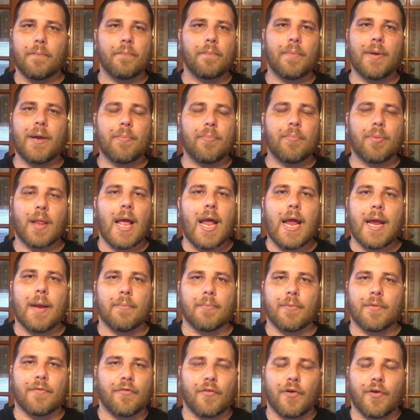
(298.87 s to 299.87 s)
be
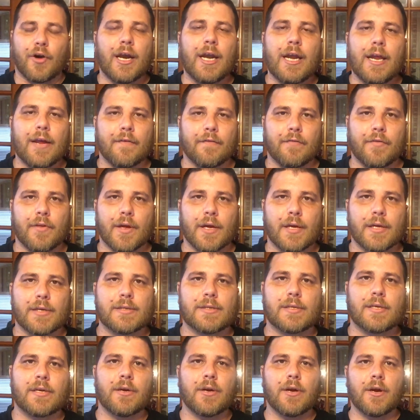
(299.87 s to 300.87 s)
blamed for any of
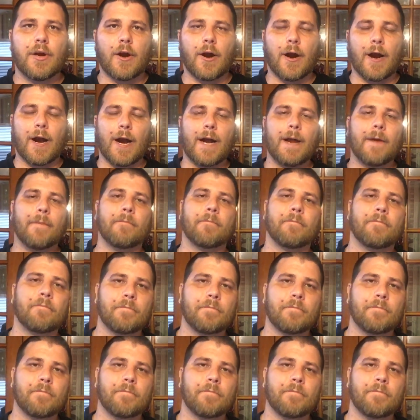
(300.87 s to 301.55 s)
this. All right,